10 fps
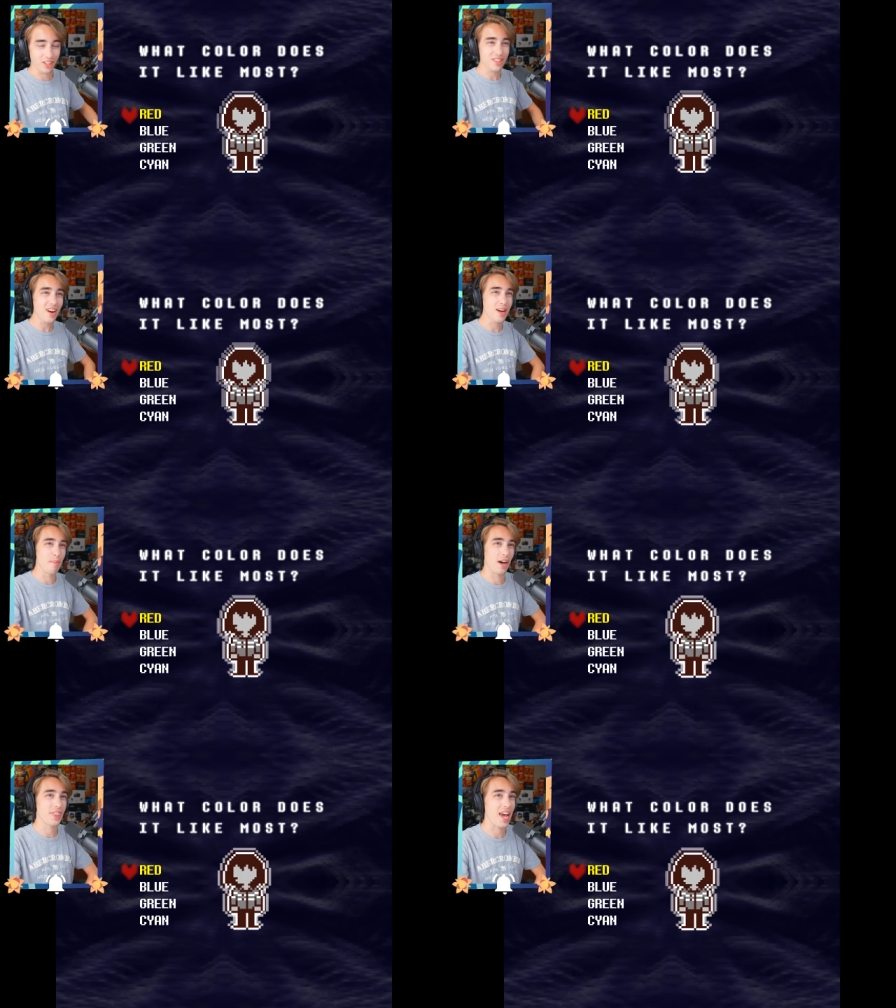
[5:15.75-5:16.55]
Sorry
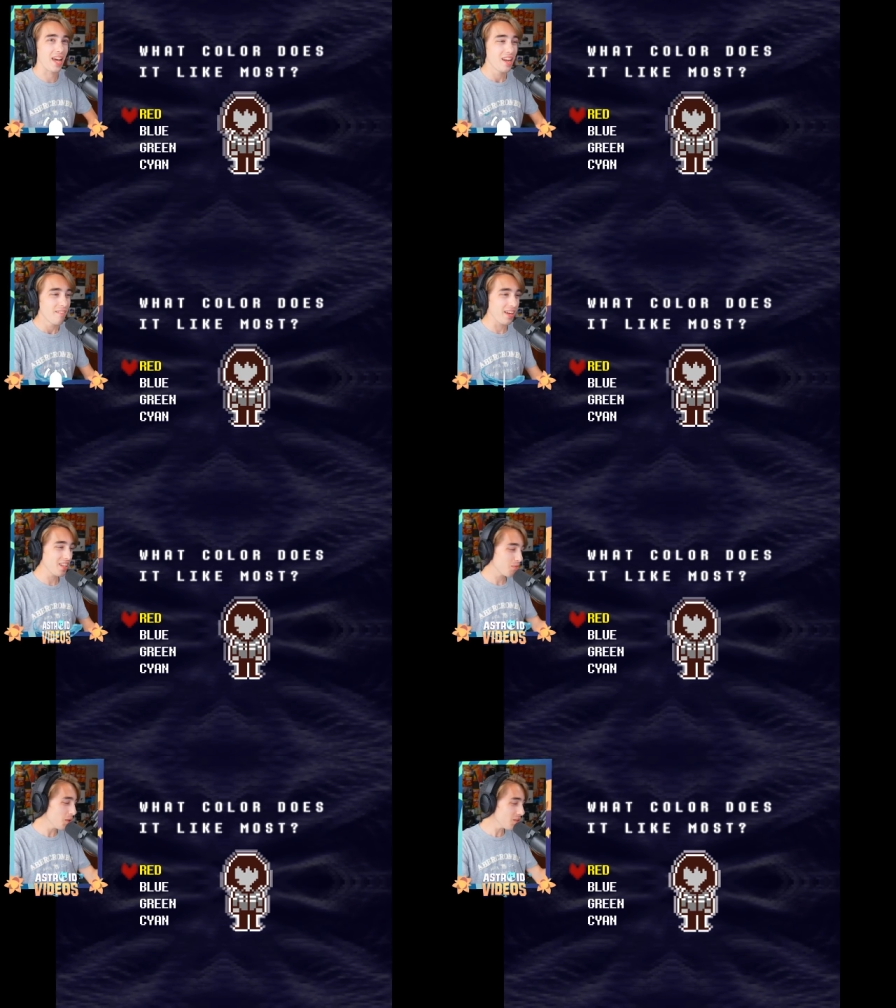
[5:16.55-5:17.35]
about that, man.
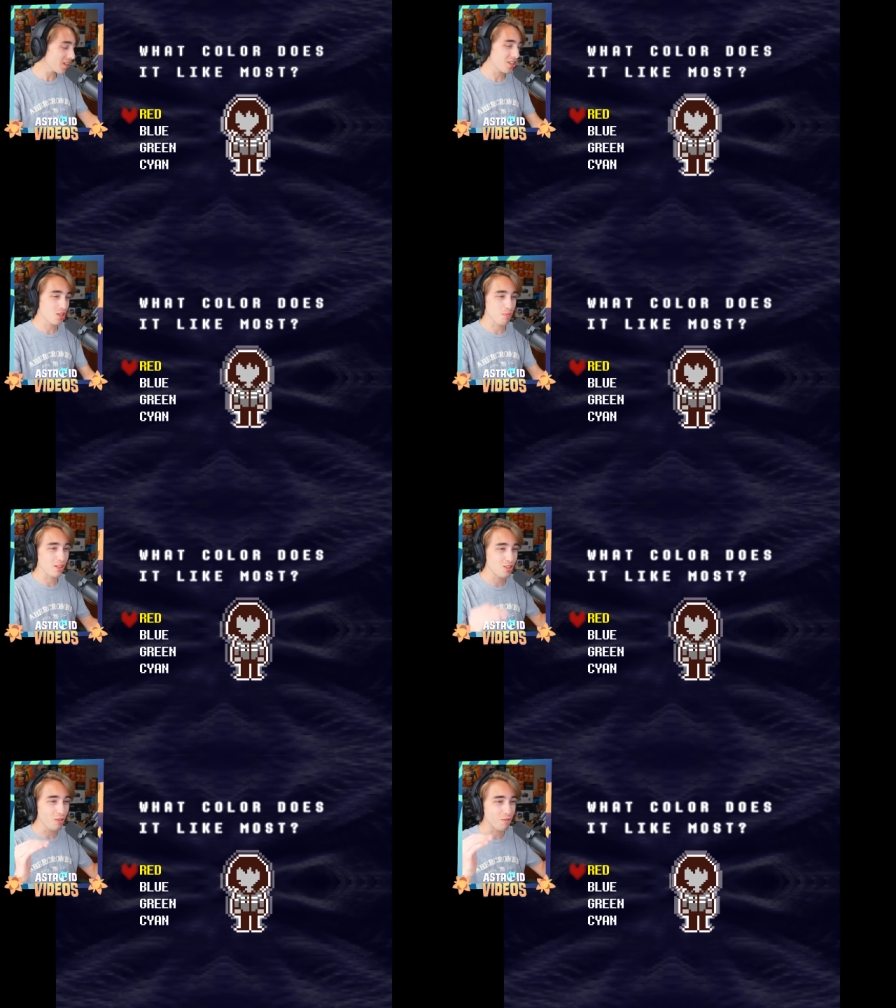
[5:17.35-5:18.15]
This music has just
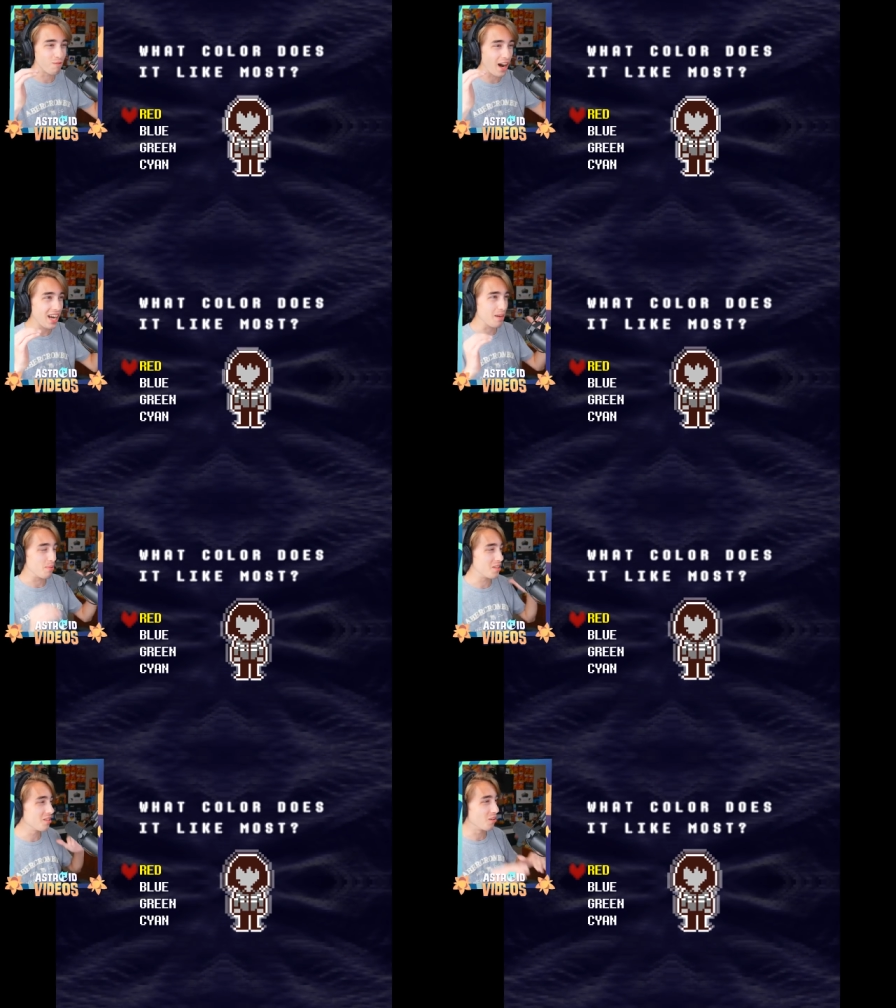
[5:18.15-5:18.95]
been so
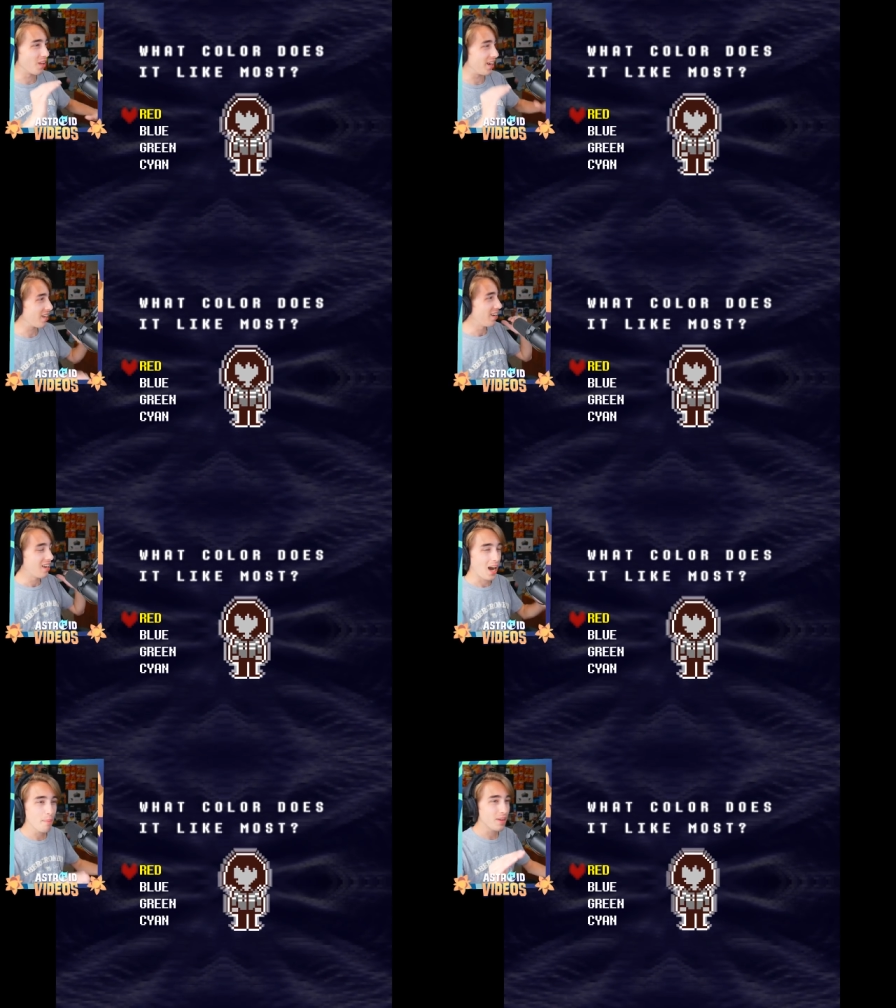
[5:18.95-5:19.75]
vibe too. Like
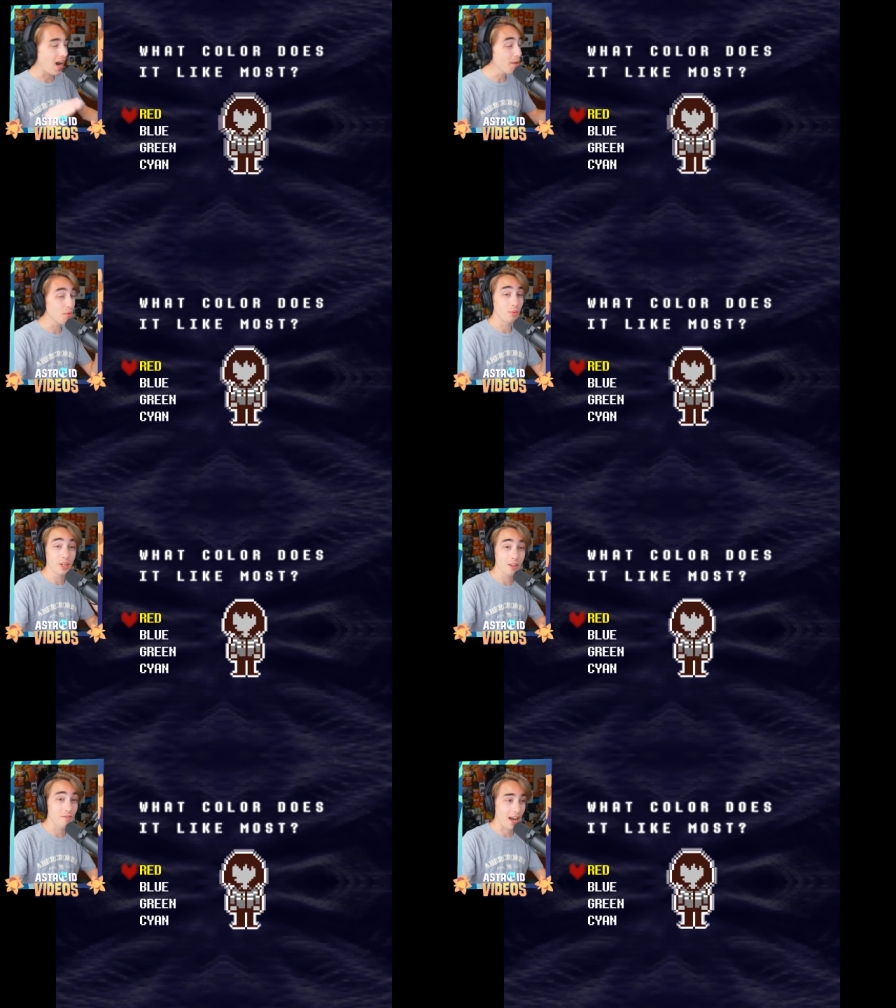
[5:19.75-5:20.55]
I've been, I've been
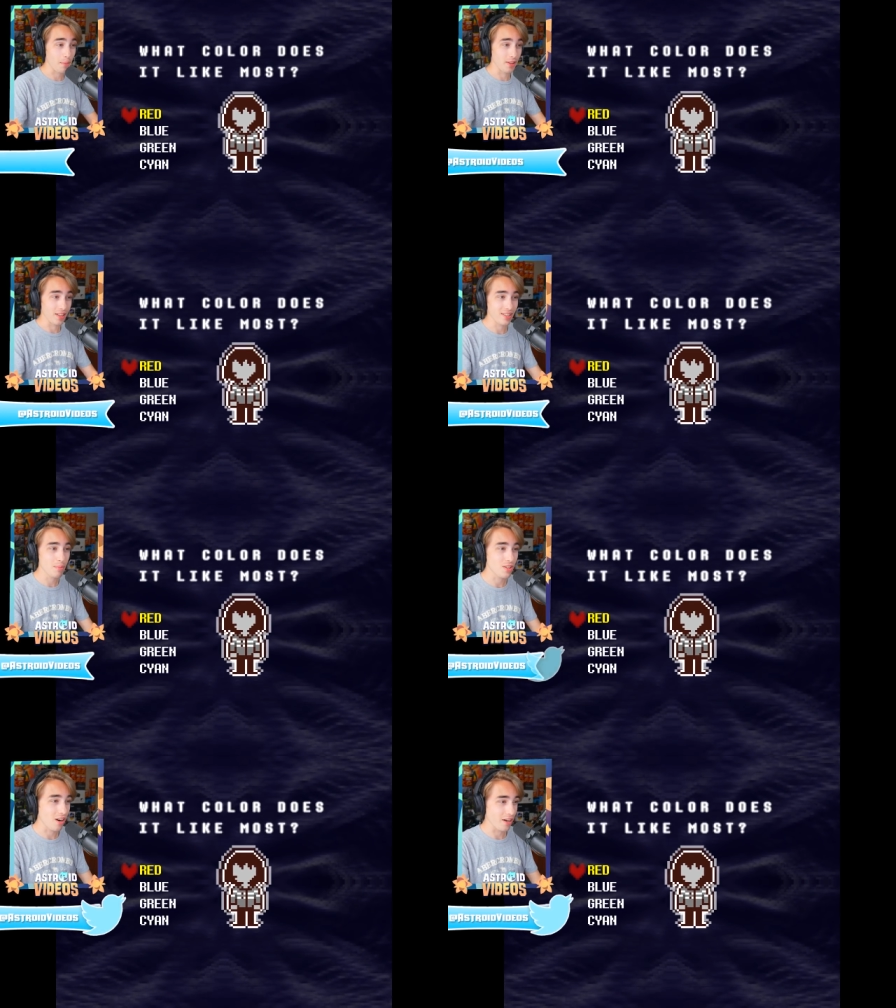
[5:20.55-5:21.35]
really vibing to this.
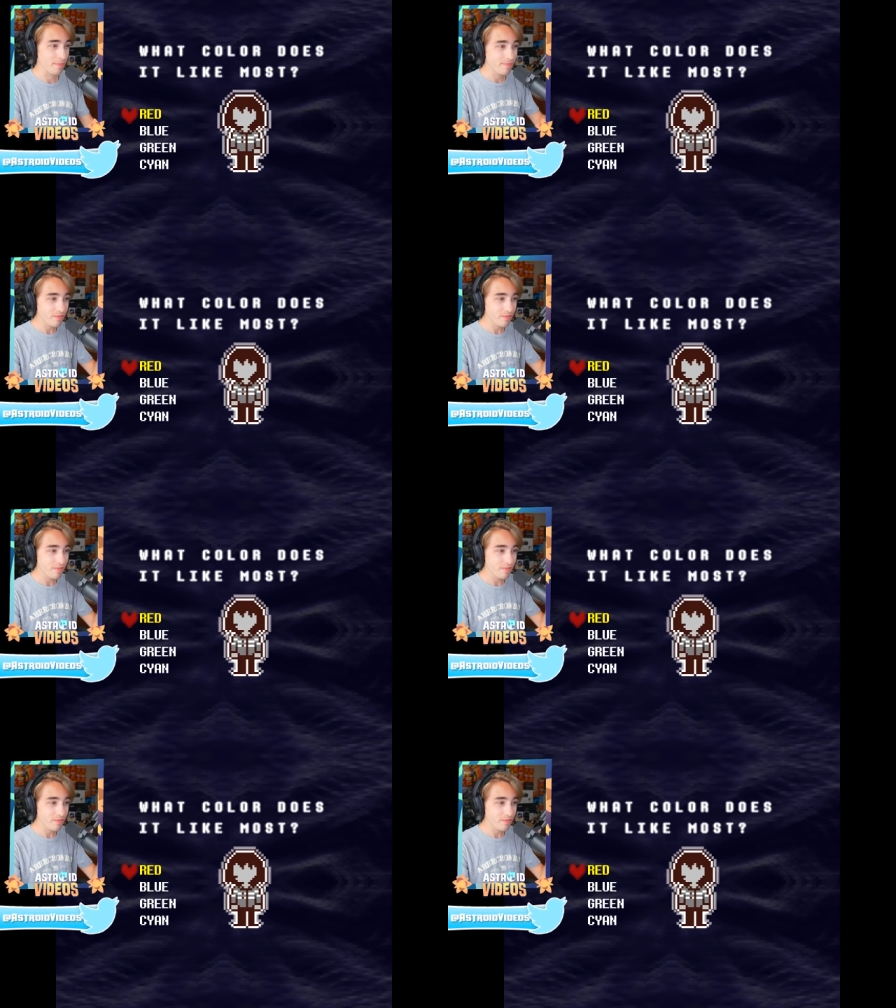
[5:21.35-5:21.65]
I'm sorry.